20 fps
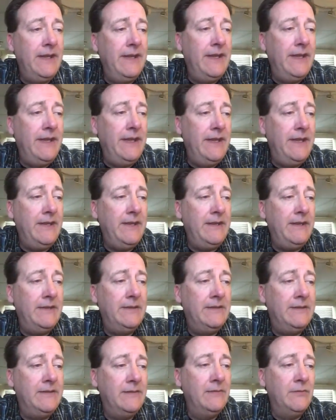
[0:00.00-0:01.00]

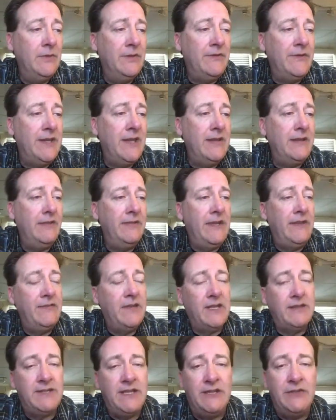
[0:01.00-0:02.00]
And they've
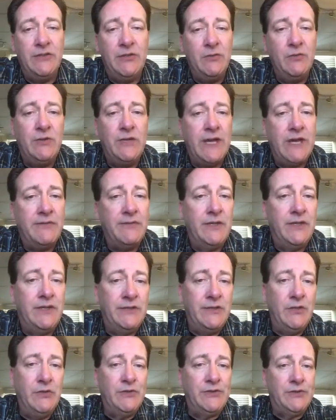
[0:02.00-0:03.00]
got their new governor,
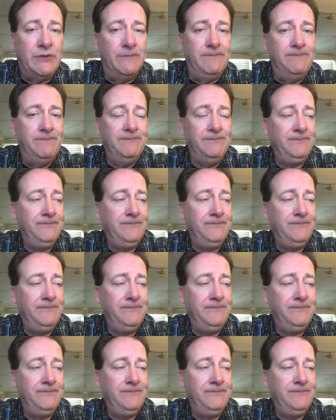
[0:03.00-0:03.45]
Newsom,